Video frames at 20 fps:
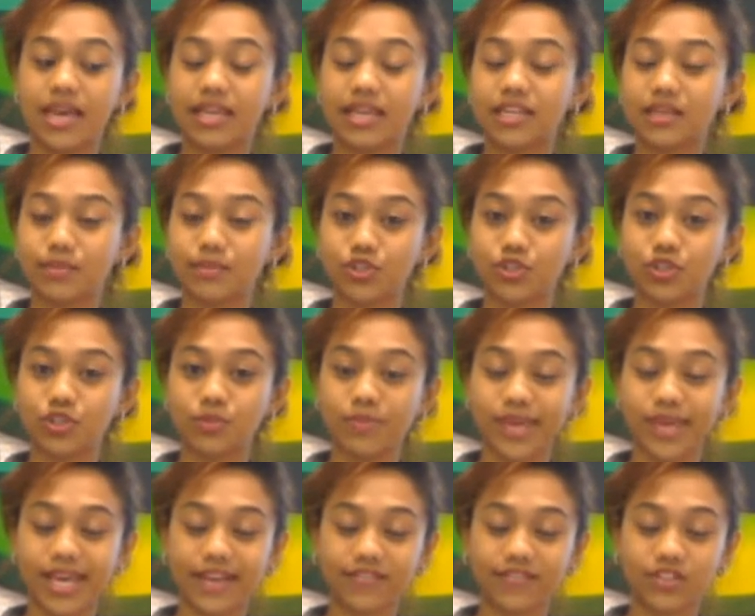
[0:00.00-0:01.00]
Commercial
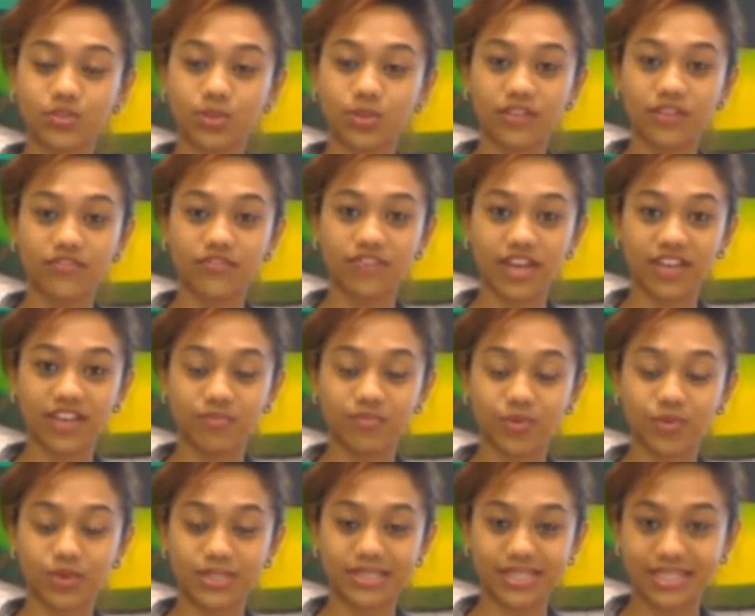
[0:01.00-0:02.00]
Bank for
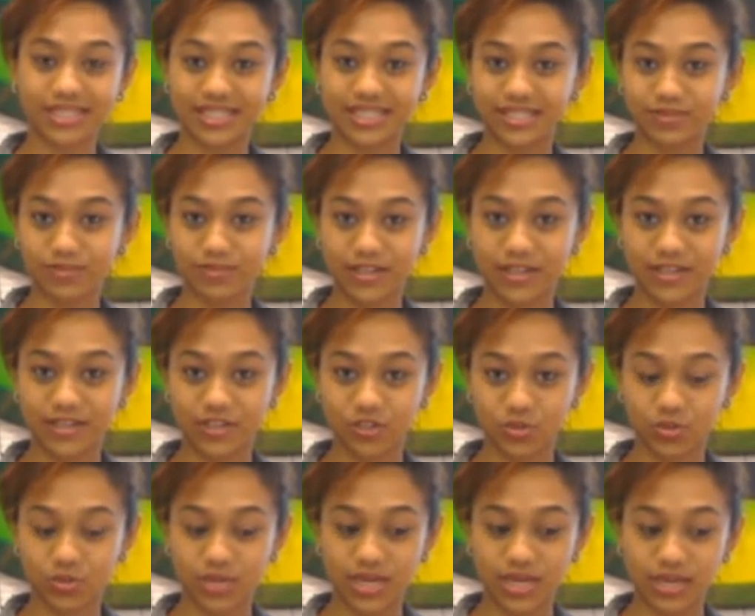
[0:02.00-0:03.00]
25.6 million
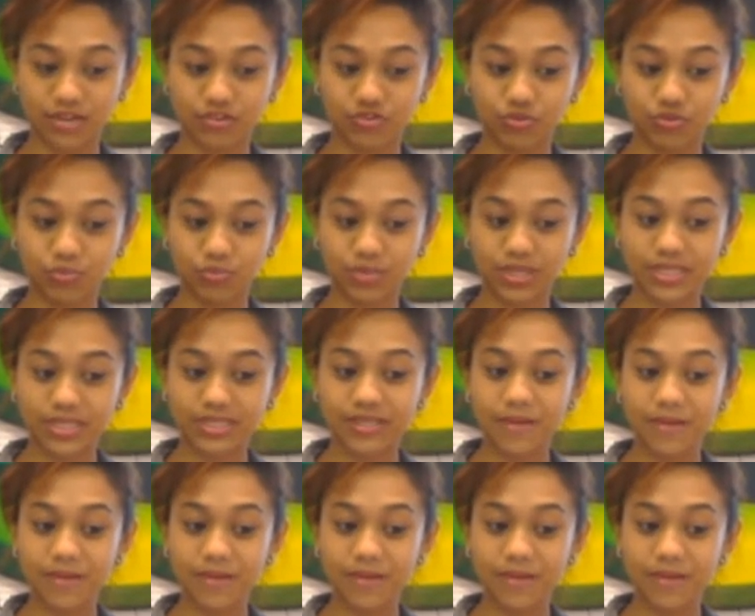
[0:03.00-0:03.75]
Sri Lankan rupees,